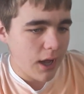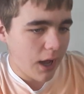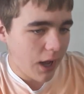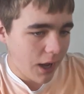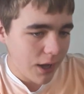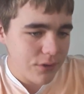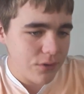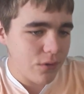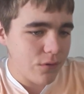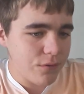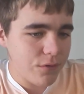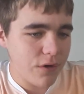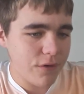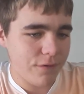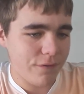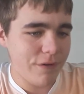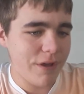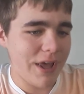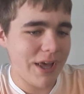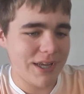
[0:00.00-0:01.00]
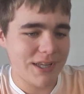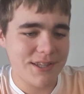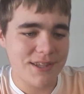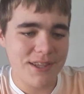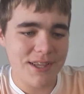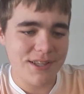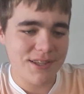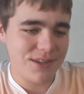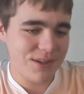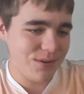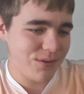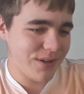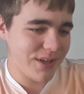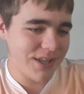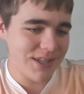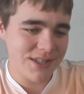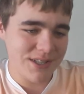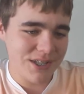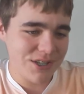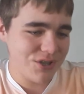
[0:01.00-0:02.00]
I know for a fact that you
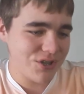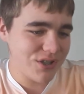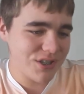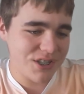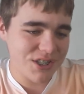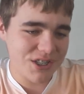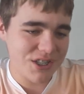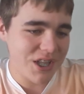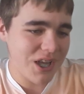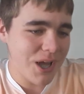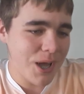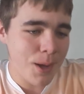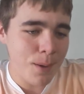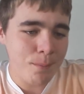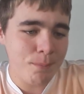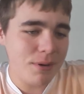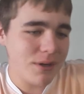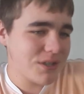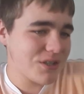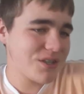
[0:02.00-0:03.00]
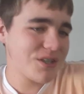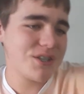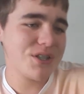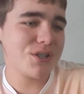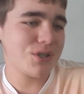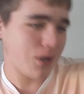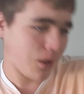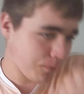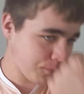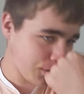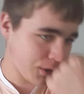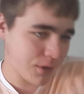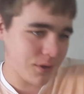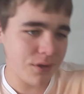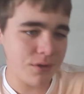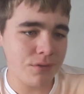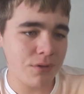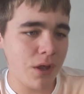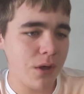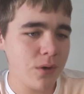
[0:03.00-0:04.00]
can literally just punch a zombie in
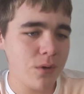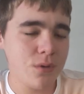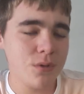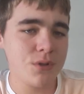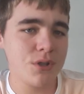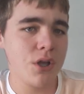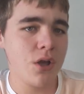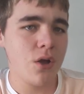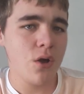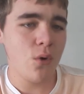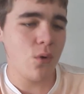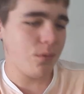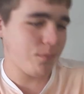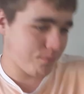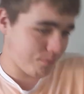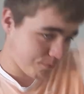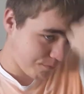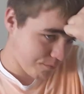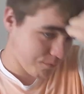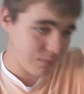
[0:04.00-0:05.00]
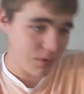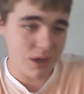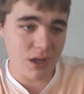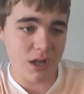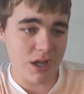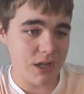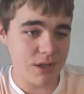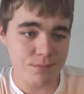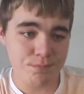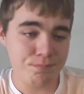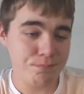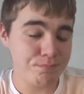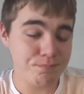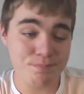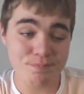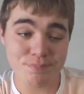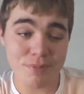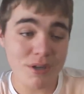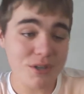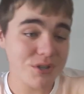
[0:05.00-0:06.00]
the nose or
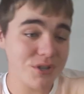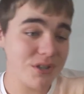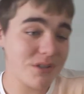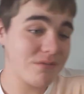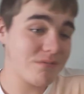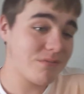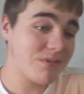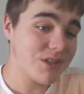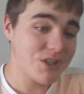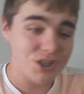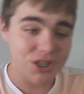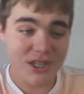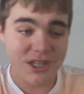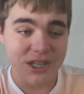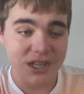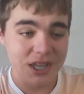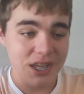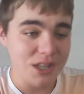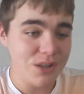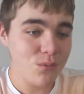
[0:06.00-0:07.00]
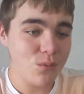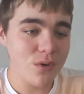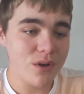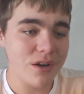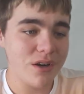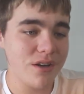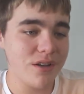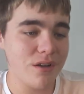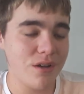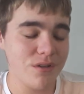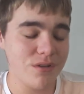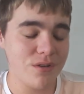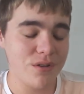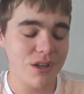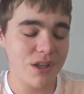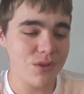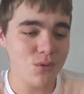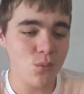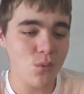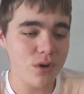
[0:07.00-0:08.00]
punch it literally anywhere
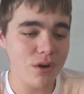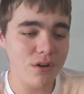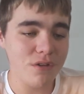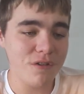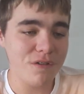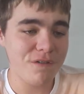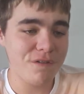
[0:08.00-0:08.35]
on the